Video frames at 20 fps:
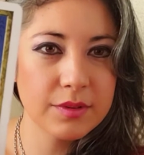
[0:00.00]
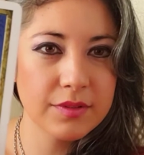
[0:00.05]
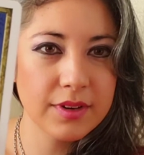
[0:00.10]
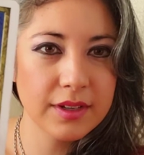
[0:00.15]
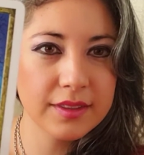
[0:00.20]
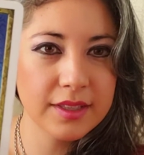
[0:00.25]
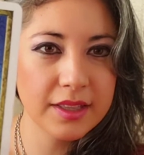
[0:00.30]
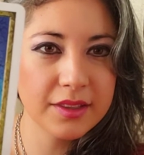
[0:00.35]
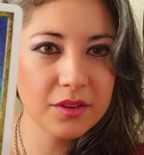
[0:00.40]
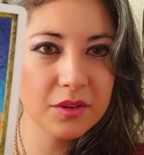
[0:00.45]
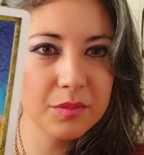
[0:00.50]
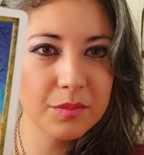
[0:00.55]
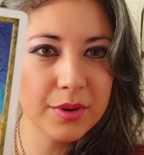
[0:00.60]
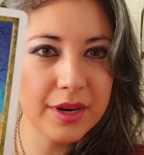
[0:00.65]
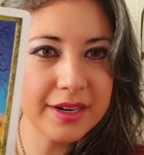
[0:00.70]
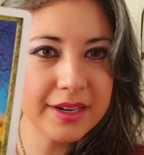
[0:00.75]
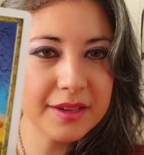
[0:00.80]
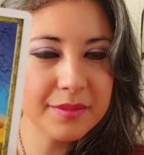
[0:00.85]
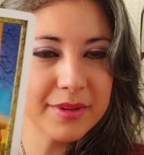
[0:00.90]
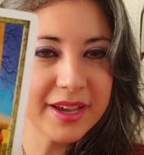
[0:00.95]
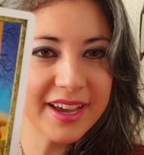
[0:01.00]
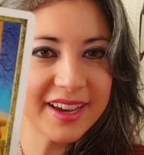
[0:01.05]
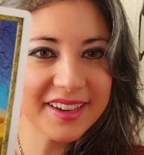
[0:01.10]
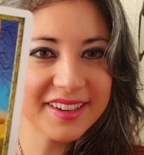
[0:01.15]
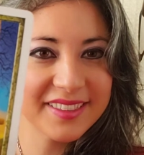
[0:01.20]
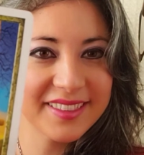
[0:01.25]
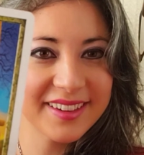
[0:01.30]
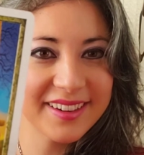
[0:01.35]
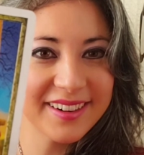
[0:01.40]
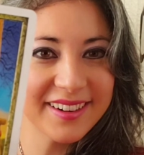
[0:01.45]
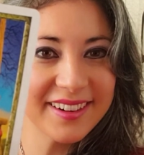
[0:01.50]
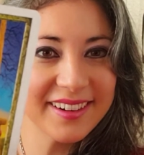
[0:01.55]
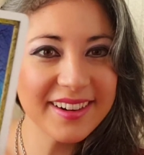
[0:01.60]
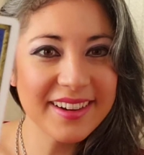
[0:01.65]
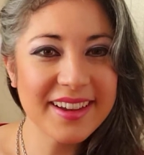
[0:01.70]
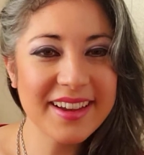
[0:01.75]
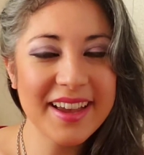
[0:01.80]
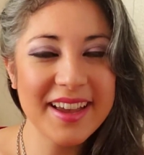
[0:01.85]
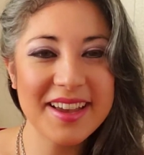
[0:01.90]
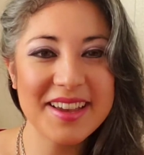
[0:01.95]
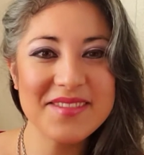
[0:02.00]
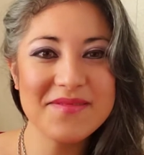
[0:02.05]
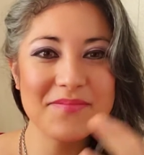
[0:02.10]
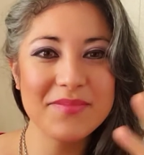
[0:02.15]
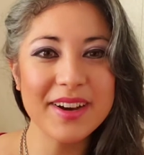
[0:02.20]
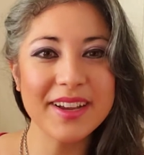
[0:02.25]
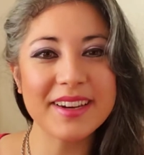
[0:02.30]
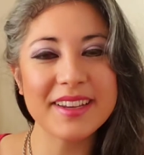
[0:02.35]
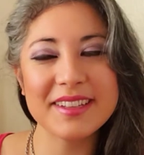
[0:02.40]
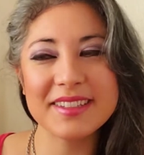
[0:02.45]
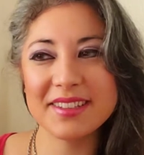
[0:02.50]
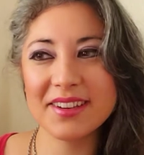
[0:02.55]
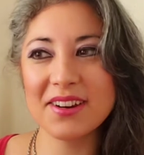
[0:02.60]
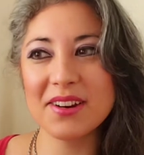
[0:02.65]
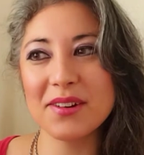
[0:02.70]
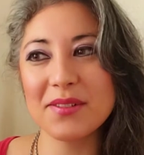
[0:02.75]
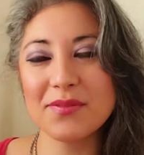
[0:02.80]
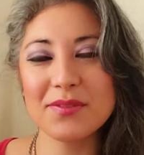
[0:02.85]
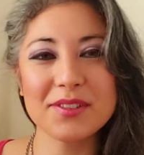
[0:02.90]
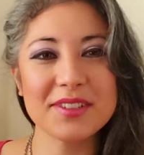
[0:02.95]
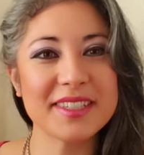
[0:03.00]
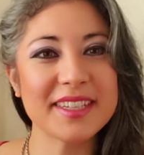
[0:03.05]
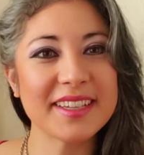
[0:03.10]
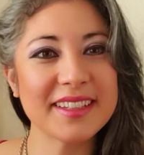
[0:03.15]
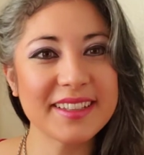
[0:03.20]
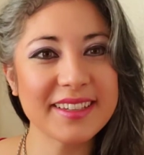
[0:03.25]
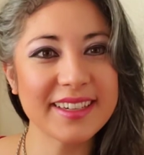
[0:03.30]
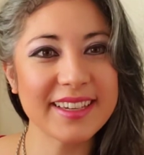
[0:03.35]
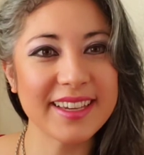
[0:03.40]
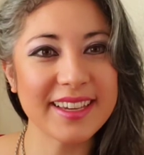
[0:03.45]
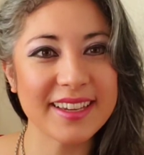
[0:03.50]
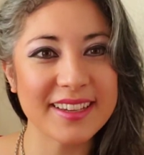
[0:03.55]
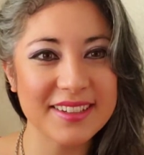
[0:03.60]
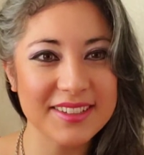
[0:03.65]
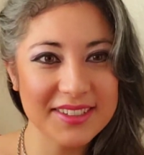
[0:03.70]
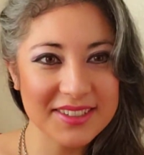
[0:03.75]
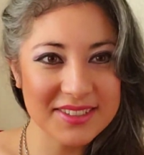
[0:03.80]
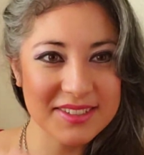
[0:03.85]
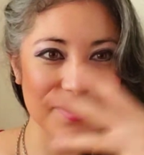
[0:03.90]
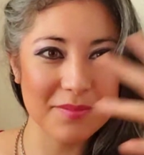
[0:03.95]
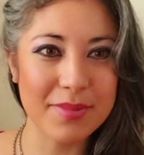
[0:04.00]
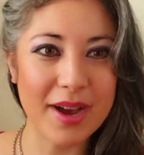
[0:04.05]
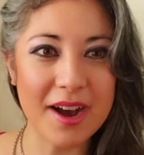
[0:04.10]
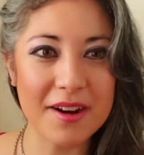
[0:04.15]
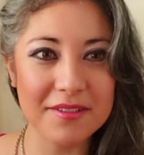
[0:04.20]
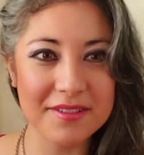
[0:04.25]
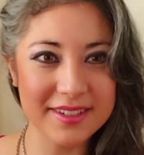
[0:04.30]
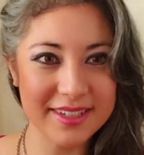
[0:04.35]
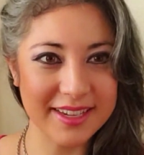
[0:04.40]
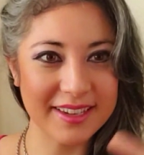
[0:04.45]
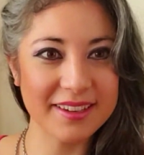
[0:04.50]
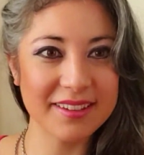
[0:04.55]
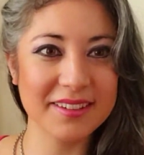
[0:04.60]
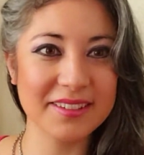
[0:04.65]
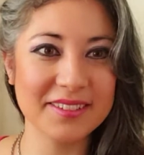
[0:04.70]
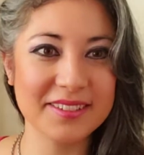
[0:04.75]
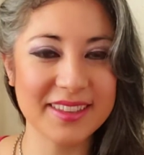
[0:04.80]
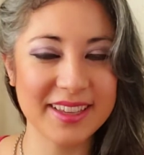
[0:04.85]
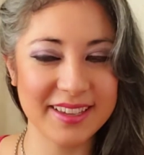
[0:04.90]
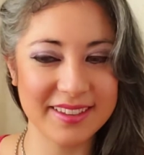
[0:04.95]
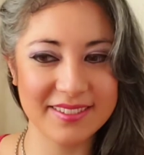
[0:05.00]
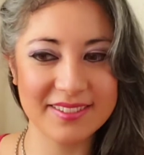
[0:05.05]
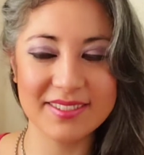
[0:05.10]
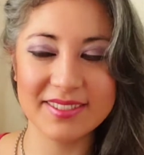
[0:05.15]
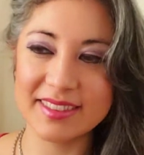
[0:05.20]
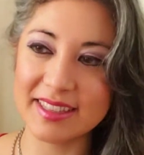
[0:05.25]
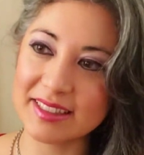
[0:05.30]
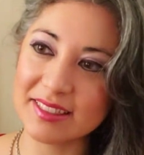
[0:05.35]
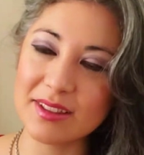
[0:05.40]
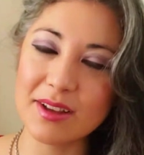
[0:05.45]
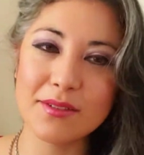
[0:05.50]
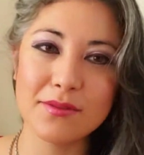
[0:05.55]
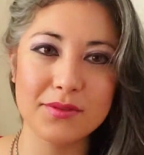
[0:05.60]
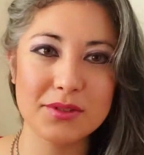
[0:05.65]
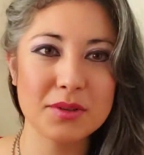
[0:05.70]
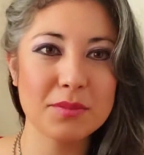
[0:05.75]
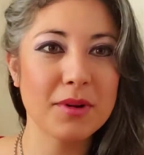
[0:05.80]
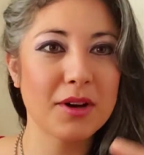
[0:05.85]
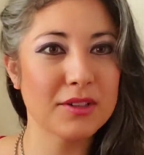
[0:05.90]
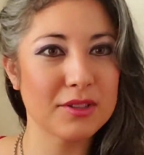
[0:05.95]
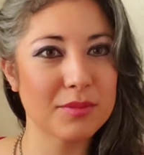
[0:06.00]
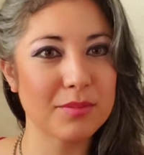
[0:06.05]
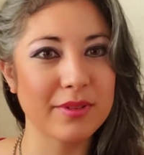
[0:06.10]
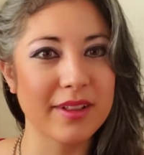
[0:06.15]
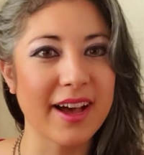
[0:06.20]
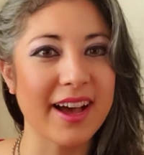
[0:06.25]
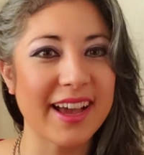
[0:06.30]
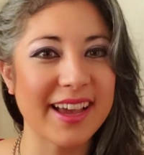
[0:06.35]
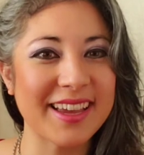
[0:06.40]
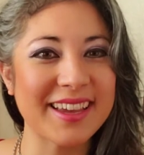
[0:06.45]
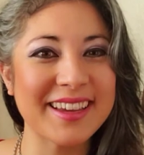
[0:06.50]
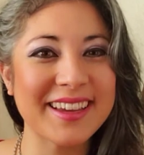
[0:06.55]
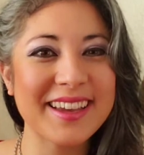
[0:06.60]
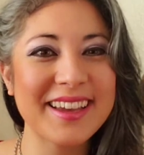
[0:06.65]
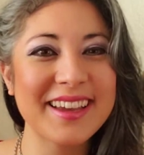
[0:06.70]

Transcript: We've got that little bunny back there, and bunnies are fertility, just abounding. You know, they love to multiply.